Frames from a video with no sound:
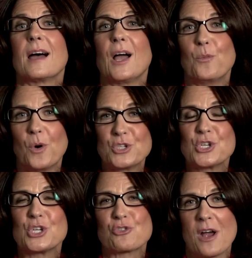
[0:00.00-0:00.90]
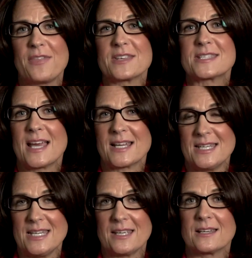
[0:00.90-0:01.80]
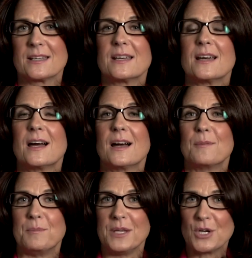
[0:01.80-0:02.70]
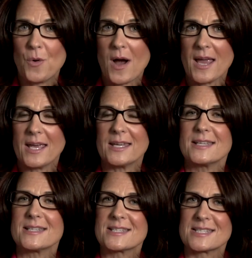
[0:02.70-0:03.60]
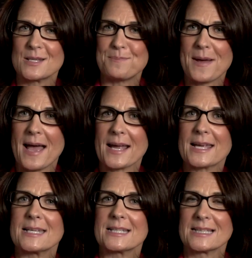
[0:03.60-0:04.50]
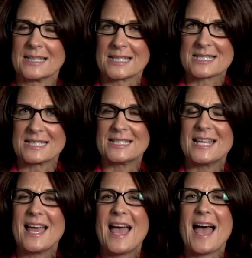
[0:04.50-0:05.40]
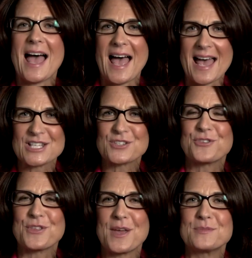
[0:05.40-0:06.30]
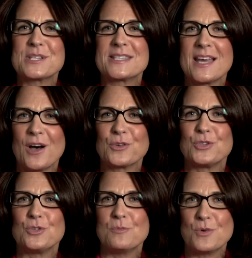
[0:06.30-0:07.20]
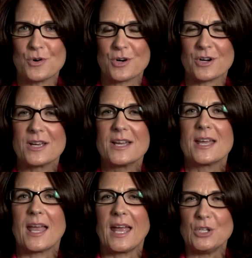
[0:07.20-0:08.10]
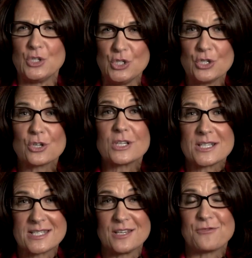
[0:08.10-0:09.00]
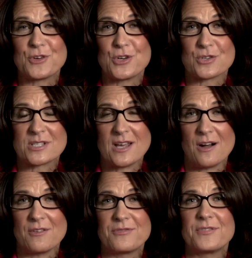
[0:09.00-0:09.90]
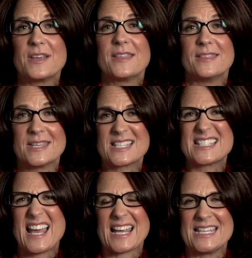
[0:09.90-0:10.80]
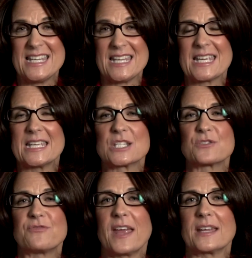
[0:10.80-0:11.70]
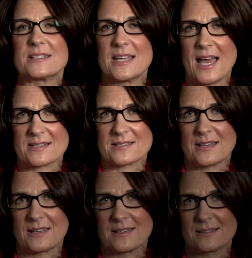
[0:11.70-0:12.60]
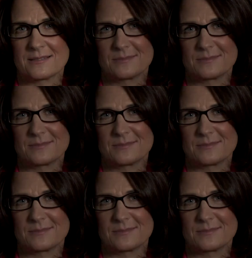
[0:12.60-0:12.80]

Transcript: I want you to try this technique. Be quiet, sit back, listen, ask for them to tell you more, and you're gonna see for yourself, this technique is fantastic.